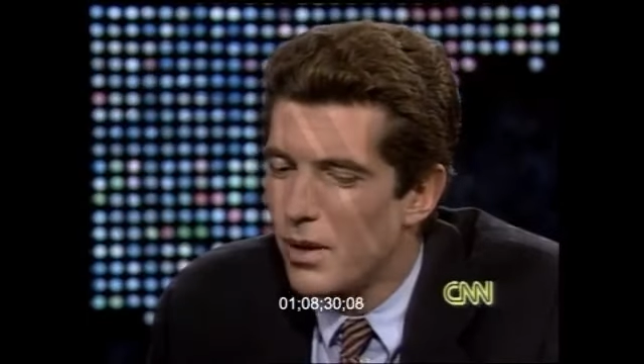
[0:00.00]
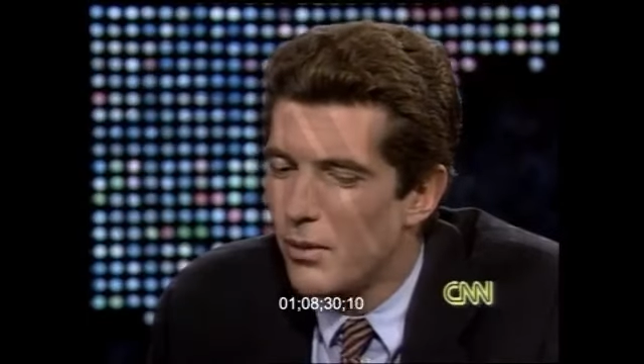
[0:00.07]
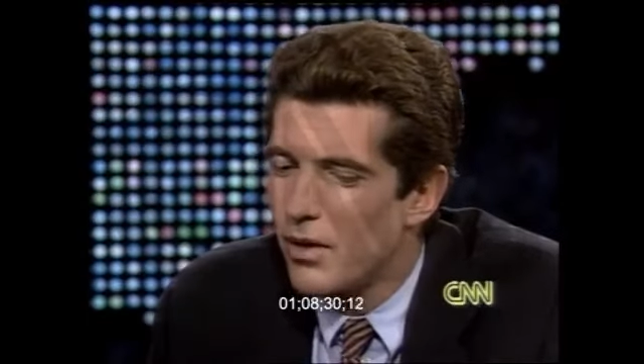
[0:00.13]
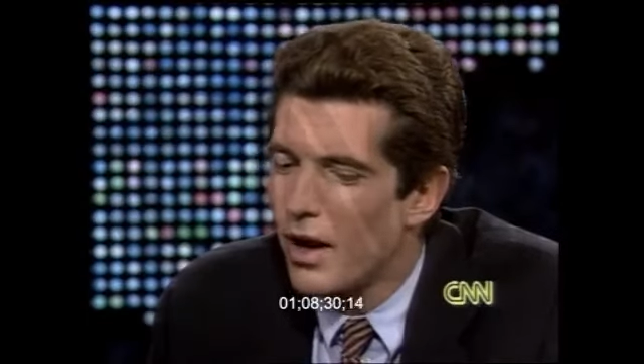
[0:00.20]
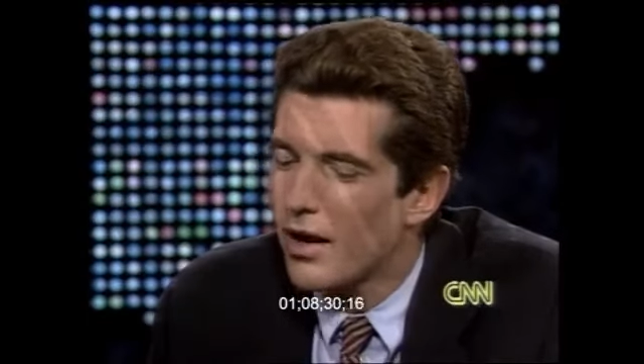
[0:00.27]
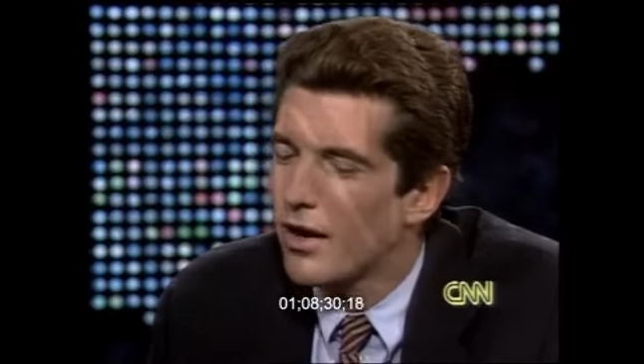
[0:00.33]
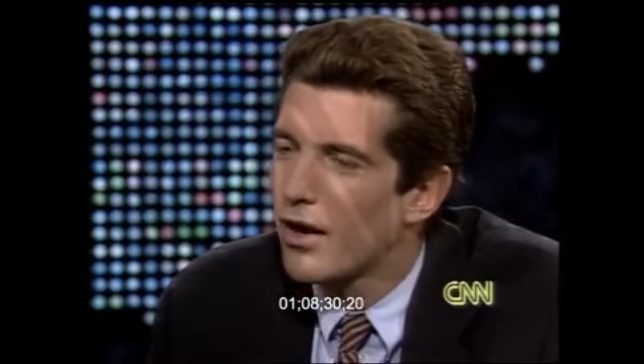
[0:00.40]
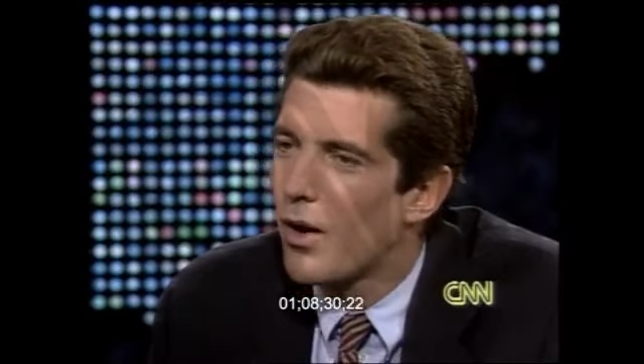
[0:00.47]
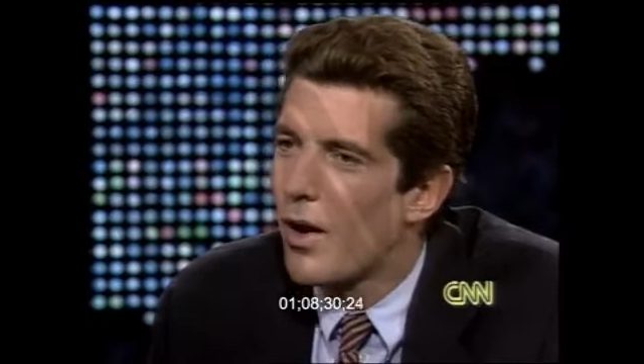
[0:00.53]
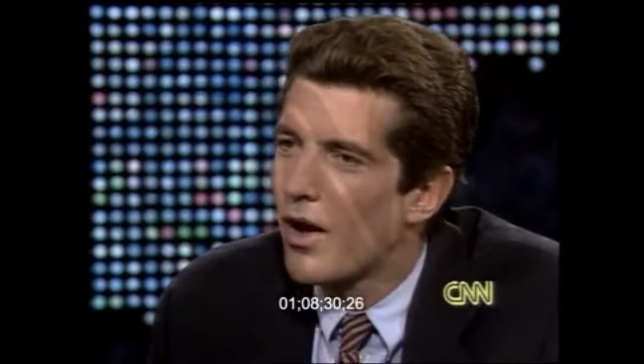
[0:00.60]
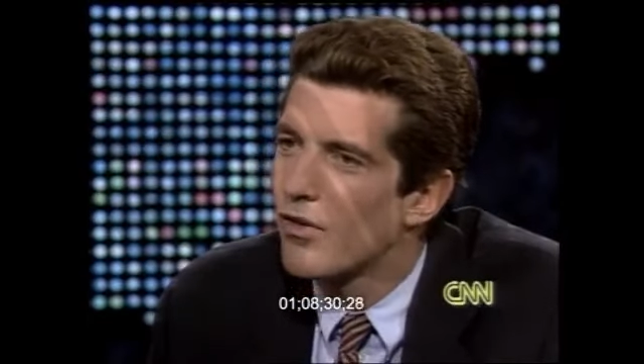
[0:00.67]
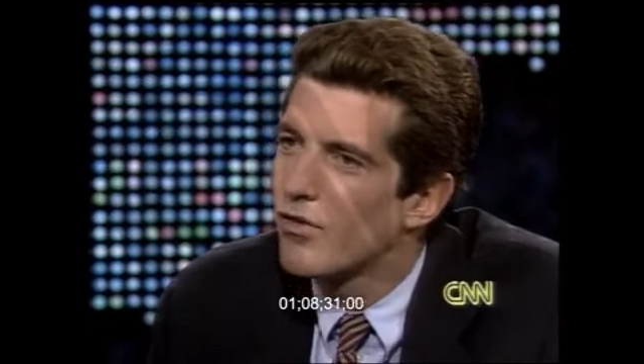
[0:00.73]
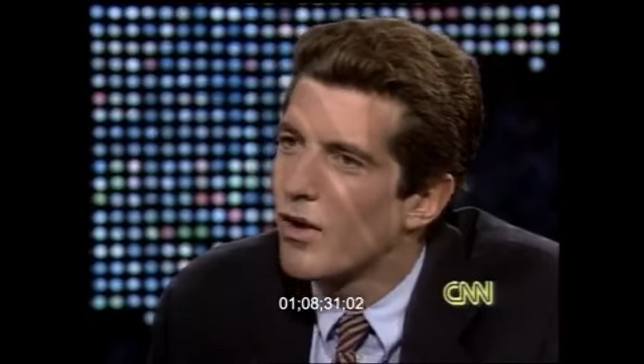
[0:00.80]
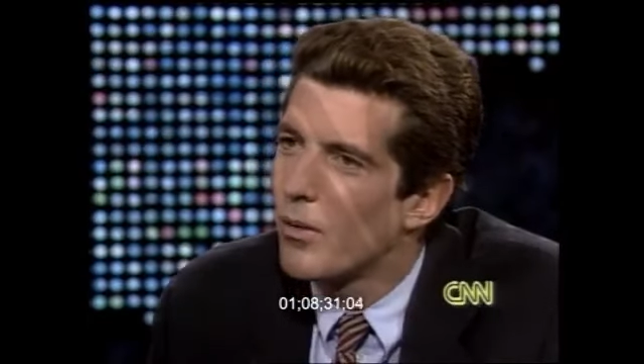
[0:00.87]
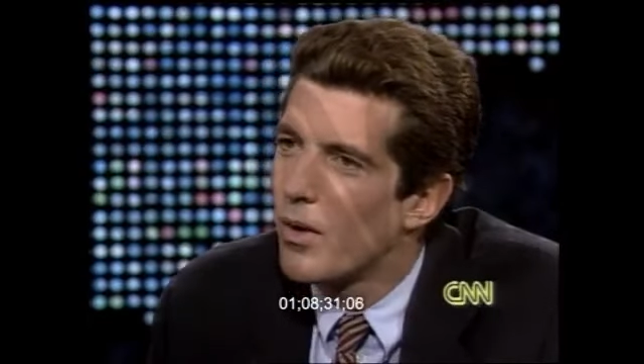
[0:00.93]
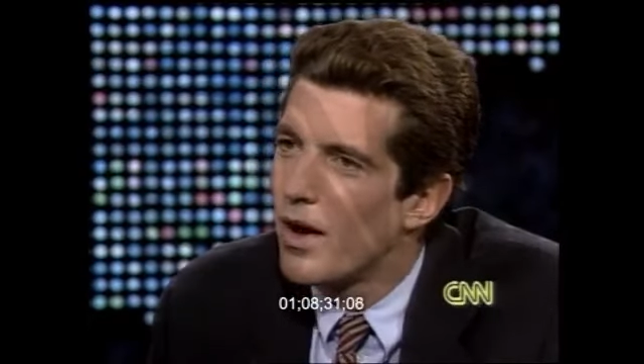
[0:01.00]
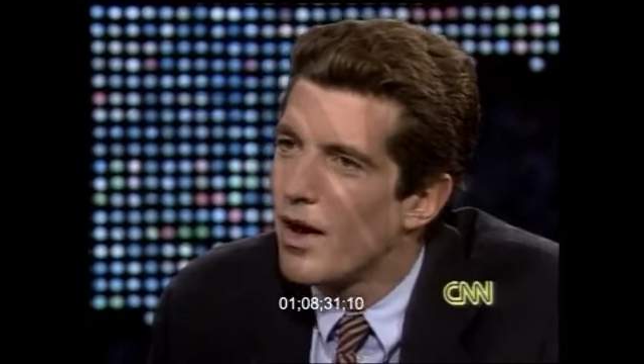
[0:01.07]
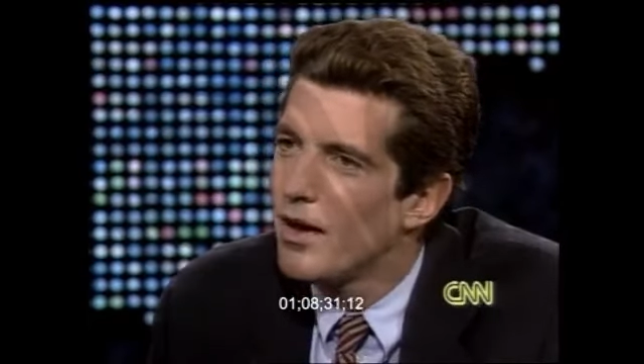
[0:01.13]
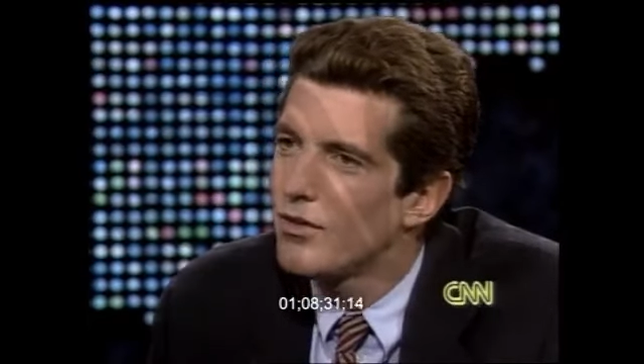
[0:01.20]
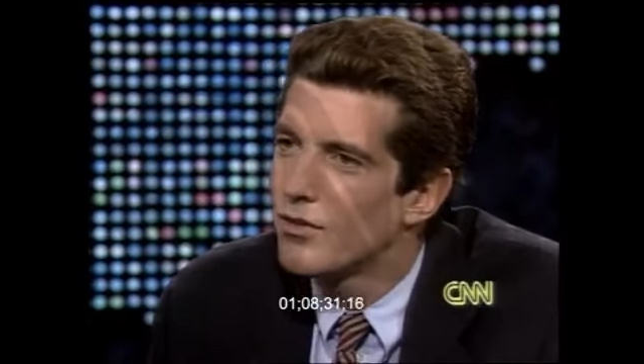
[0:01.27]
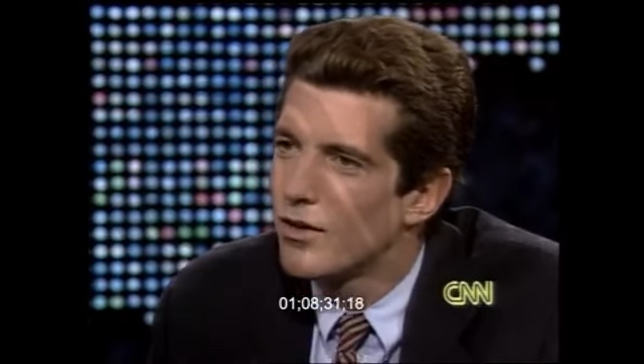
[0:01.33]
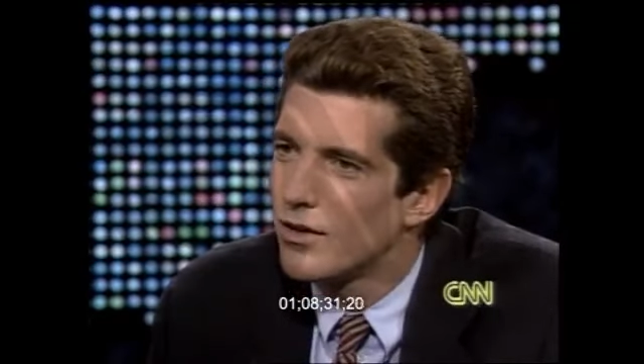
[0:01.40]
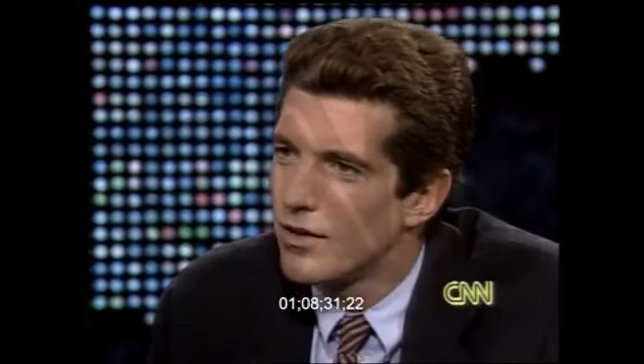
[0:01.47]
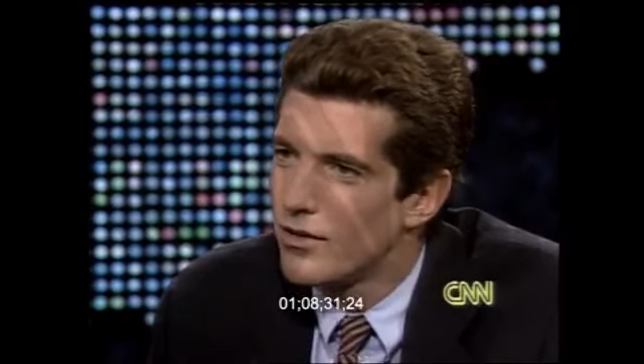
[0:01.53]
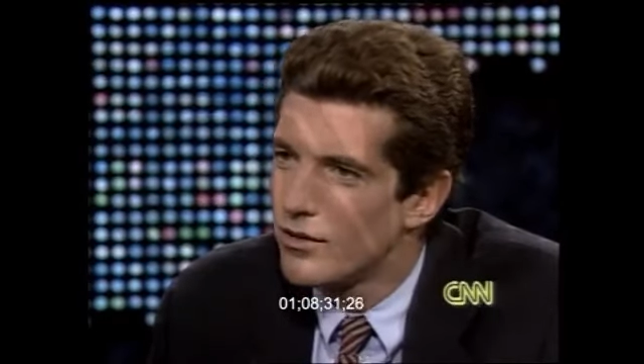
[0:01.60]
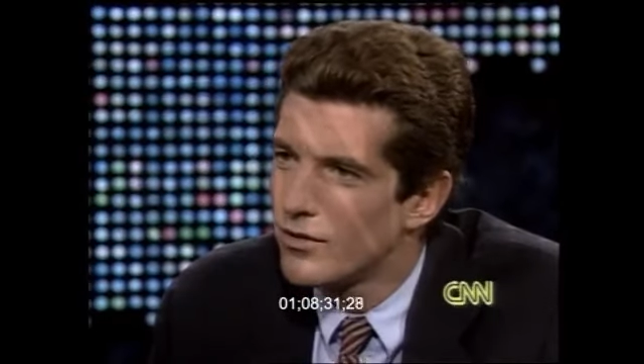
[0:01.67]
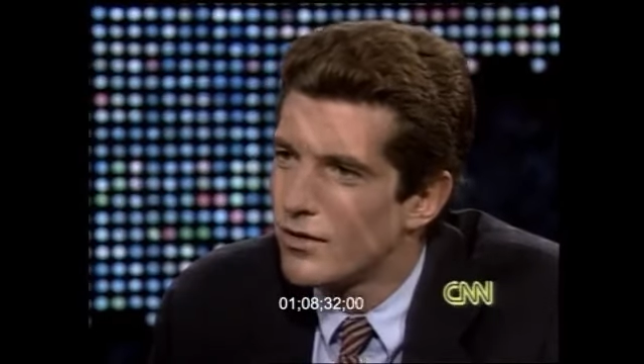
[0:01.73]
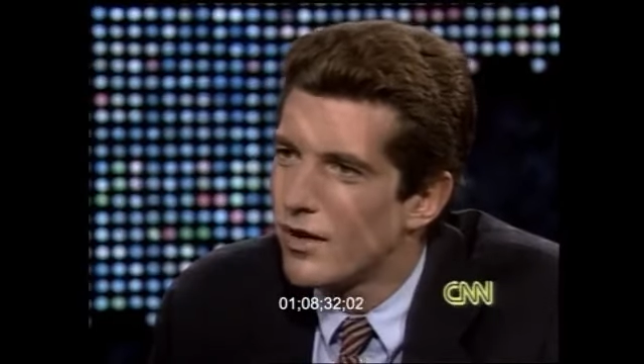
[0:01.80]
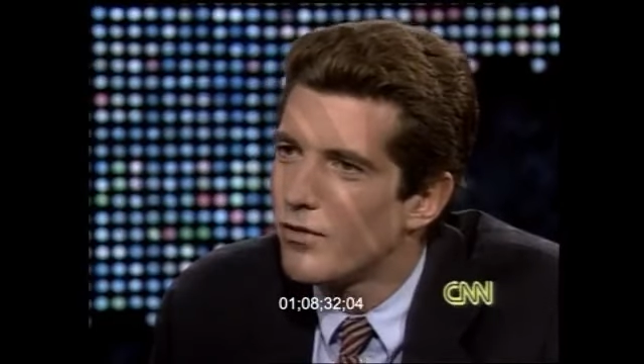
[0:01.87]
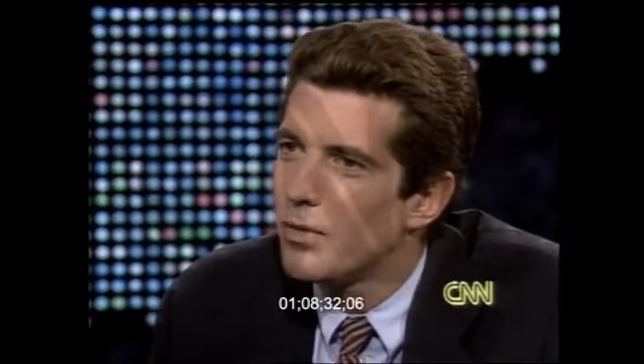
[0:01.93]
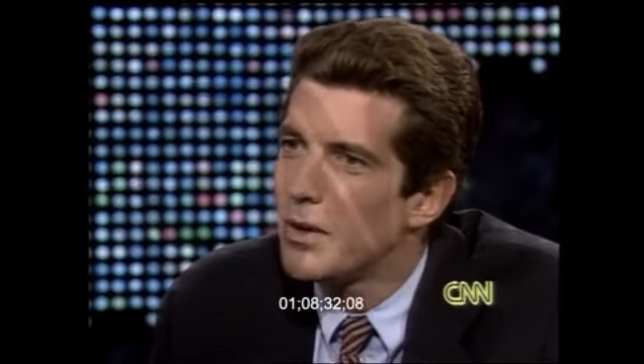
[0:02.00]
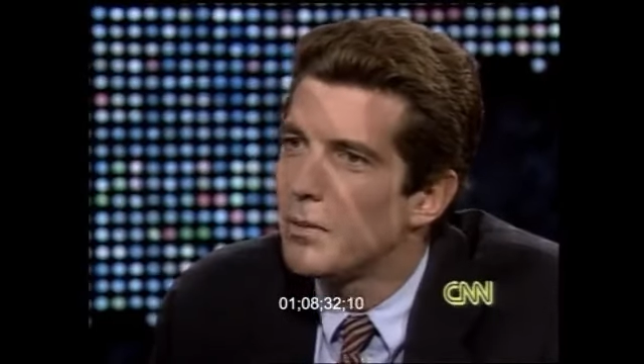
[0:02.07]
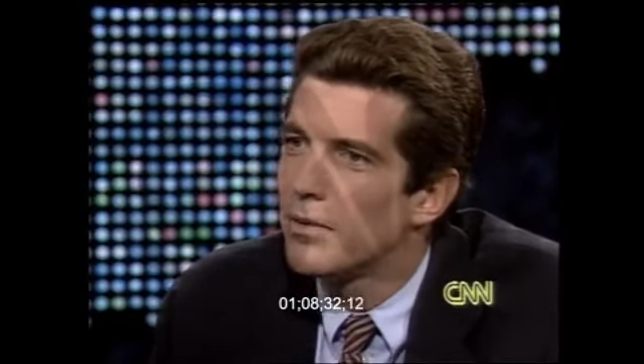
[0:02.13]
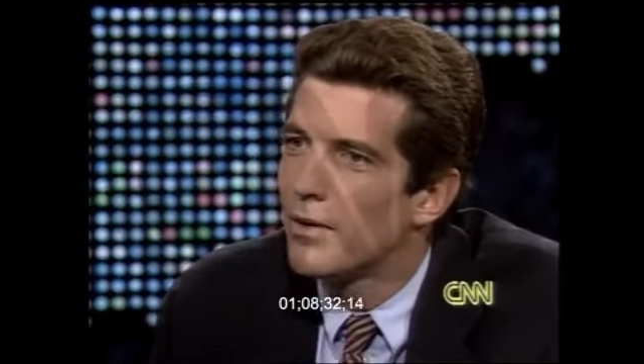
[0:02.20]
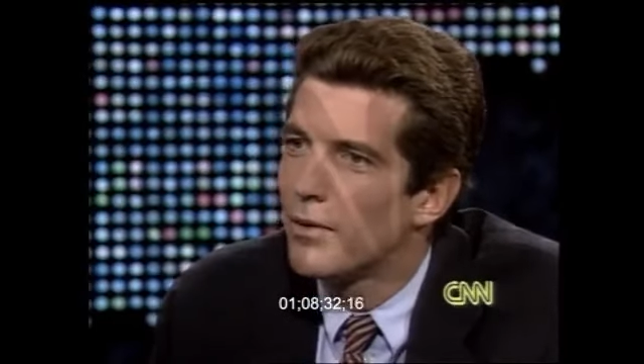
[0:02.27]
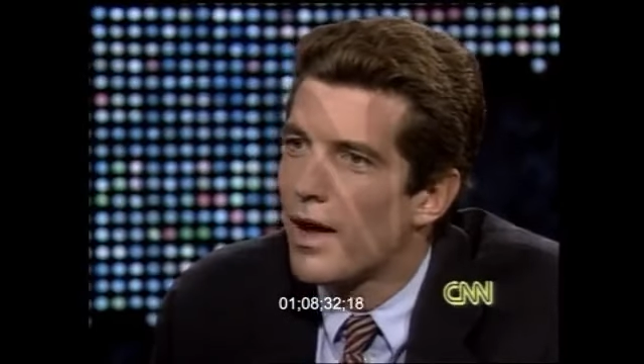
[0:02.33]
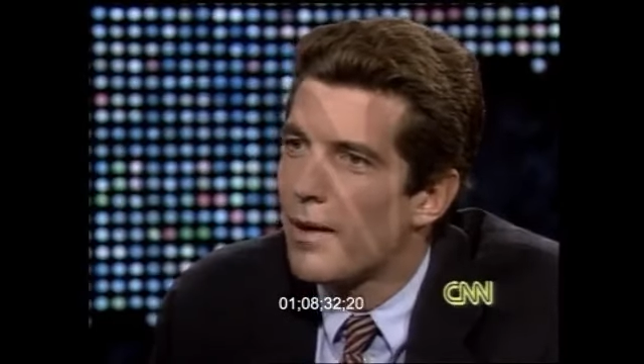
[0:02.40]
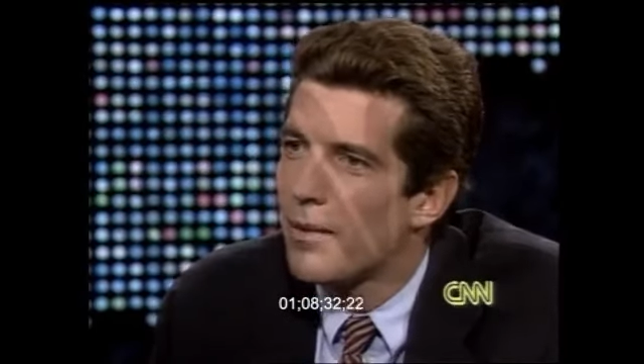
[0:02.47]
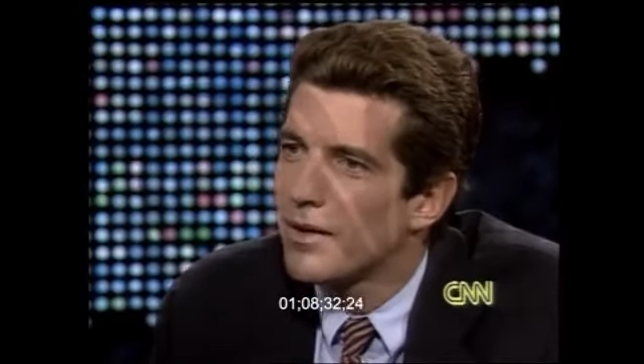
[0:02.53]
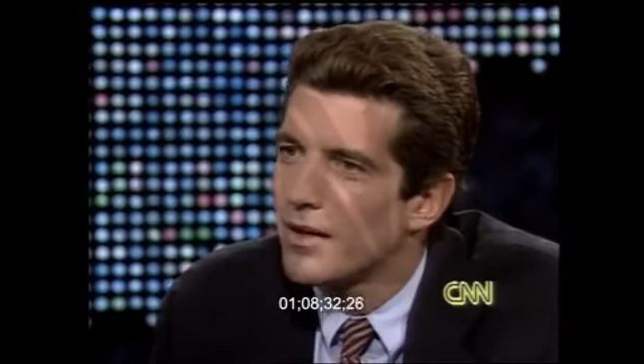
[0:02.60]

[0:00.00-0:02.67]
We're not going to go out of our way. Certainly there's enough people that write about